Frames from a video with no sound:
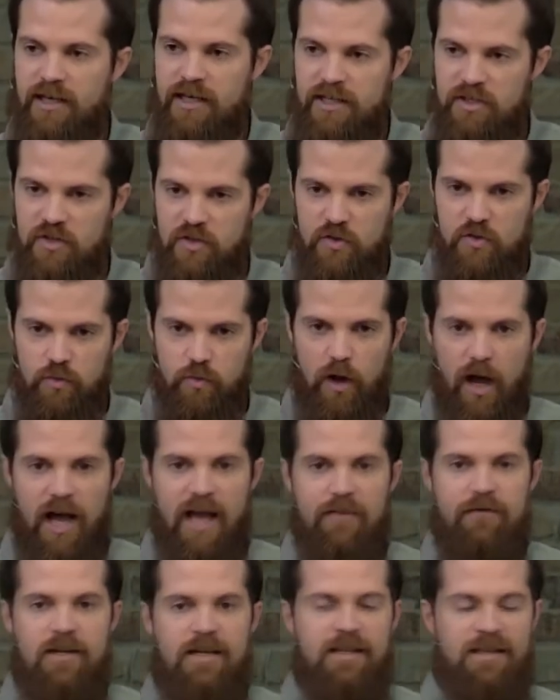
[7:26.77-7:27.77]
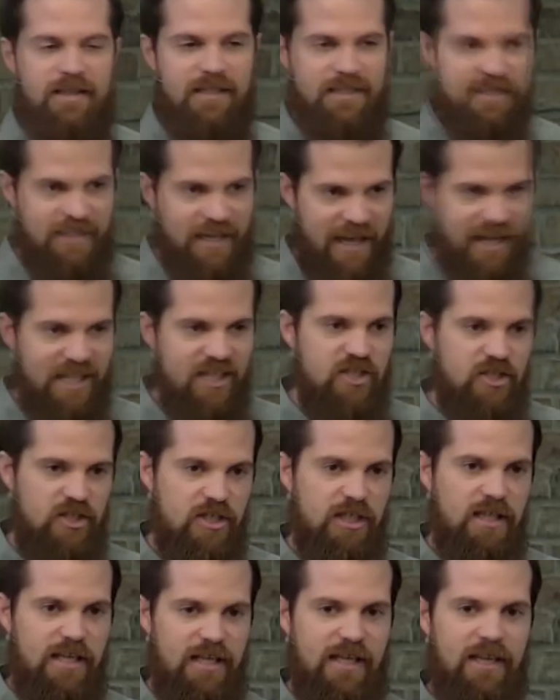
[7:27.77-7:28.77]
is driving the
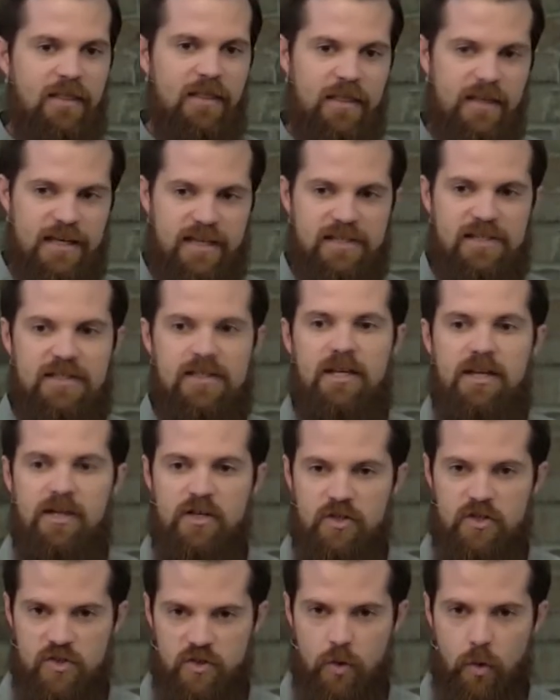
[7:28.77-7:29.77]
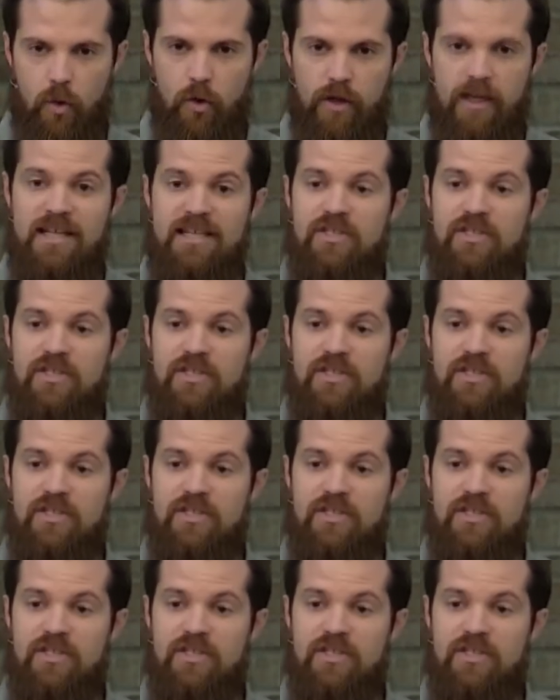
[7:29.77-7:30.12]
tension in this story.